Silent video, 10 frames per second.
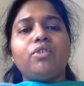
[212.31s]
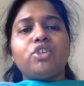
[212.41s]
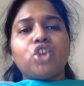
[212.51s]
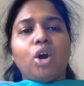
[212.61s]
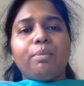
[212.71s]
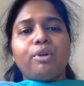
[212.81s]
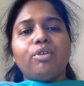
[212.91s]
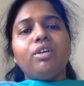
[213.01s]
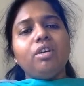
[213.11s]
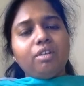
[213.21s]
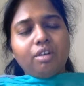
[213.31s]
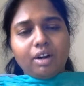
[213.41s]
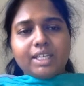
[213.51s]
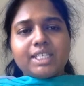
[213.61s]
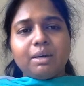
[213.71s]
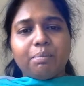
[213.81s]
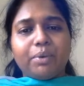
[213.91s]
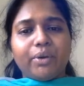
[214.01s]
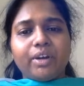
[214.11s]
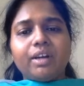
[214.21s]
job role called as
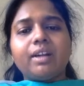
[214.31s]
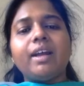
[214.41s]
computer,